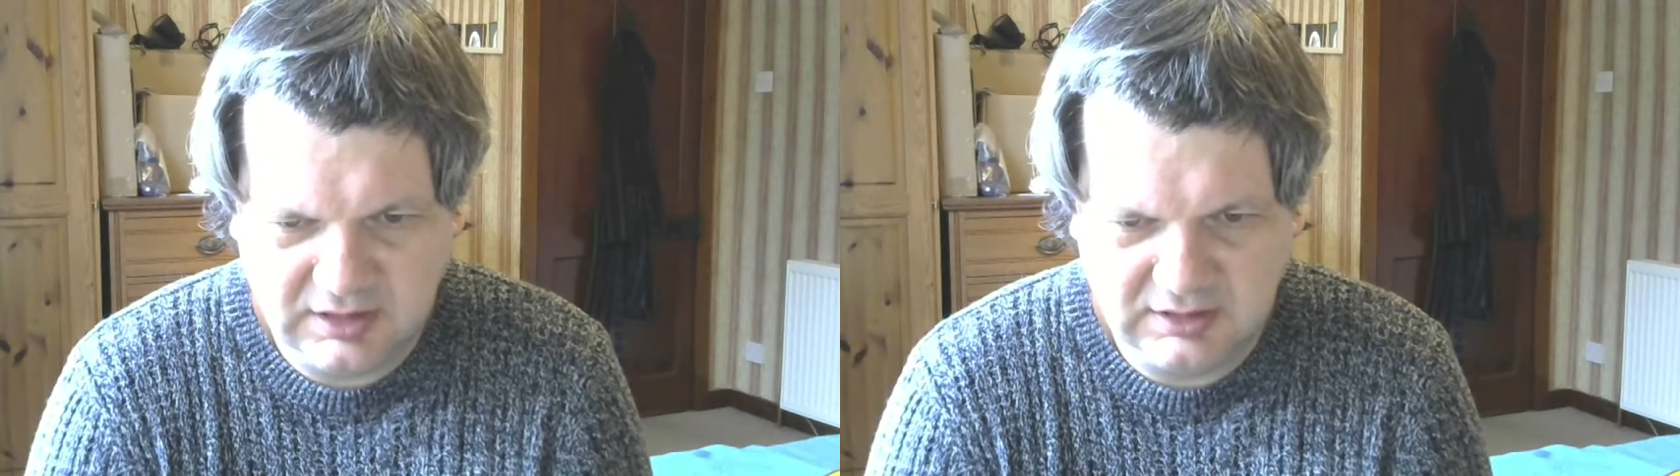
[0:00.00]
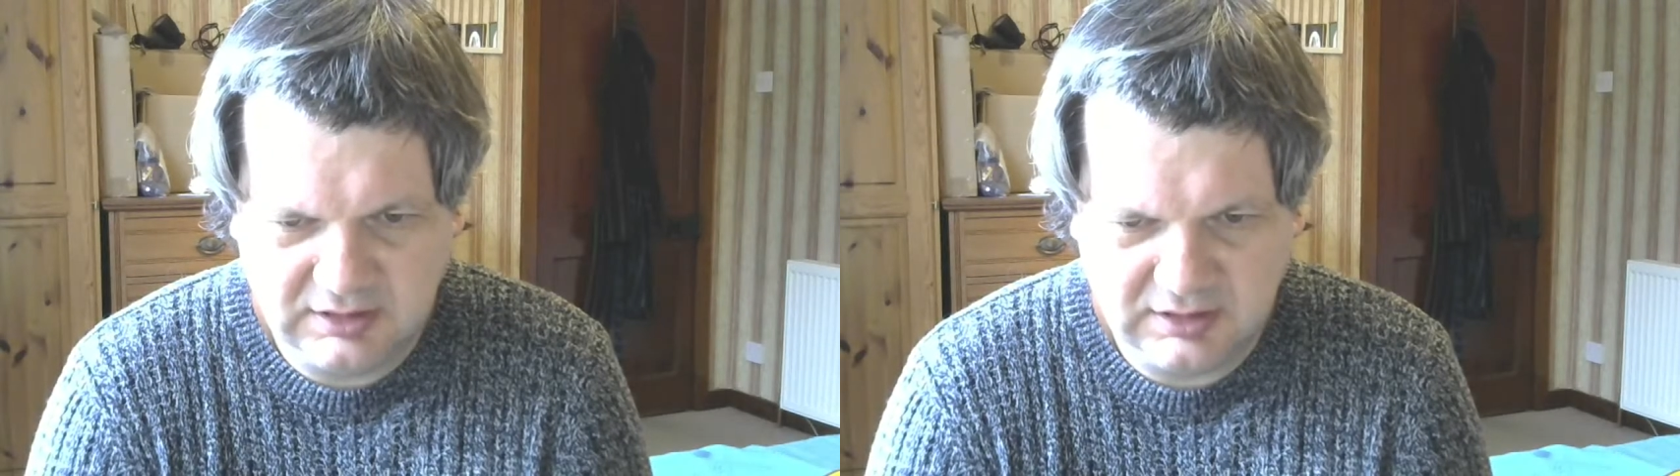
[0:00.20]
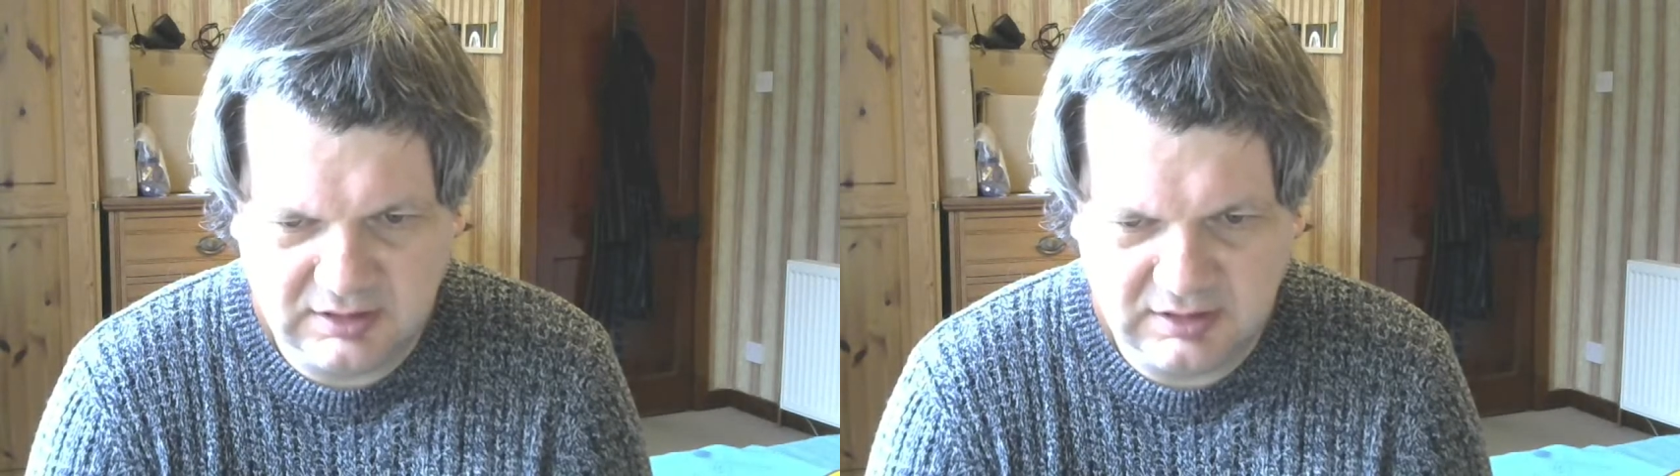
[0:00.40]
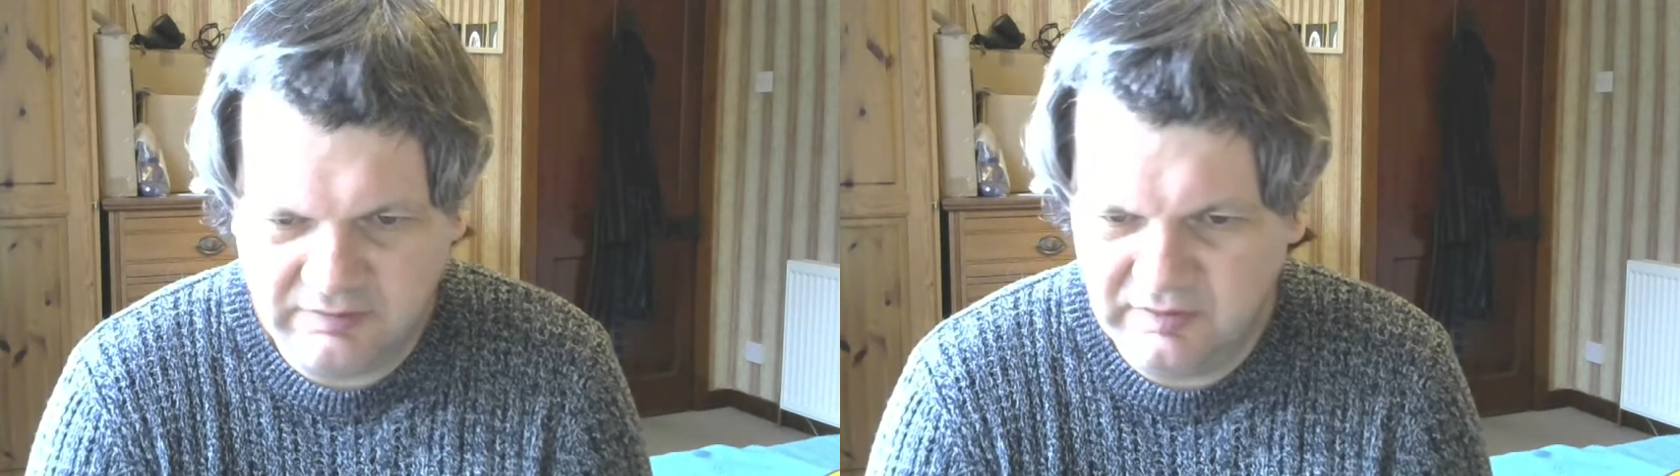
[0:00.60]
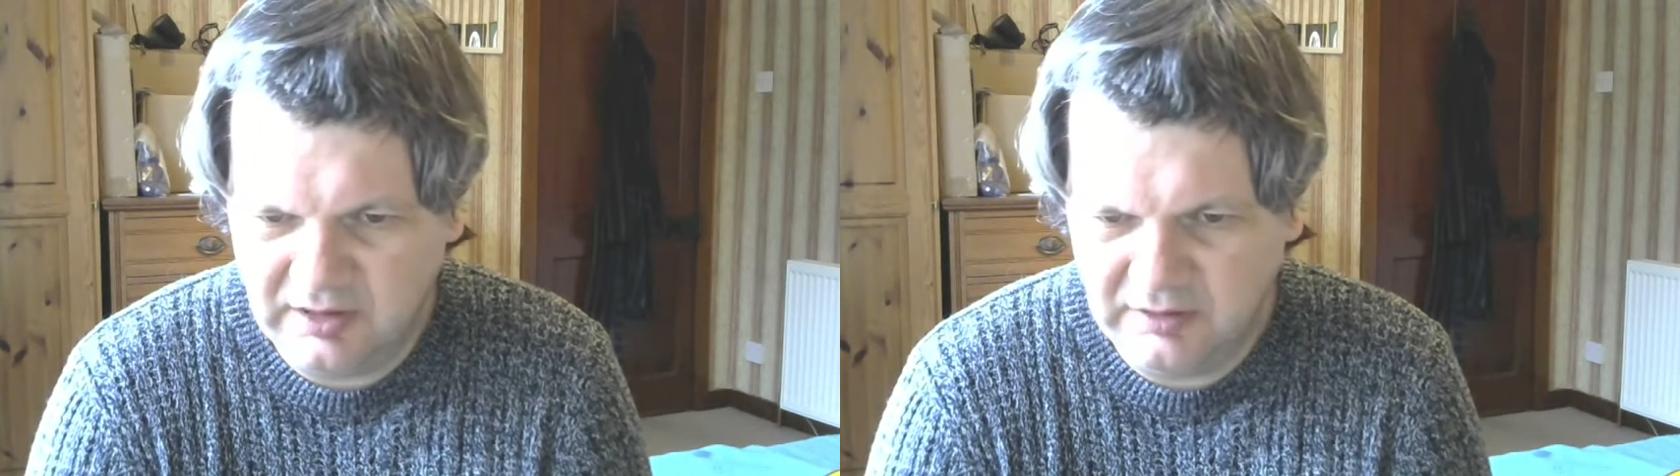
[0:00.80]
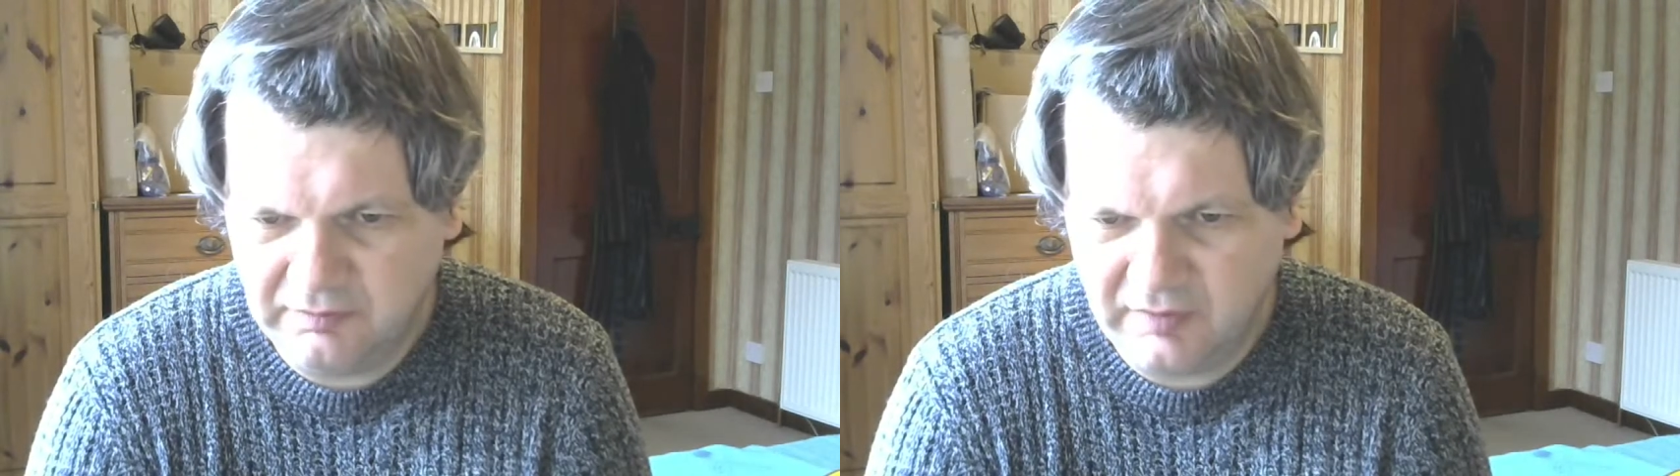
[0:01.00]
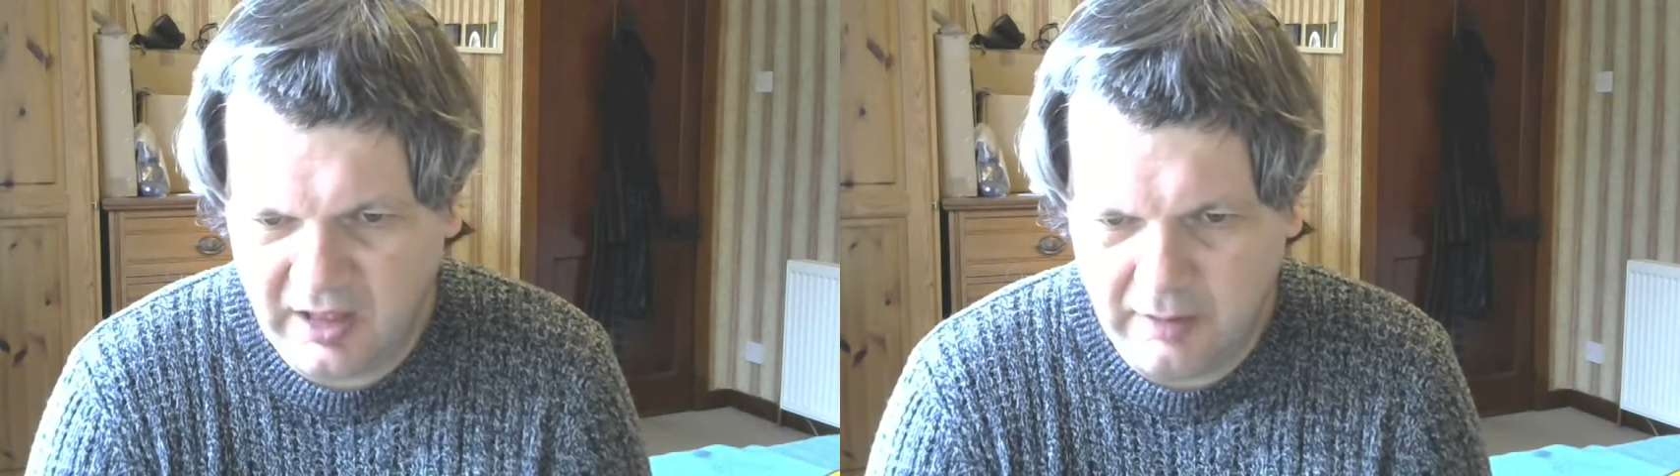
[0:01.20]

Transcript: sensitivity,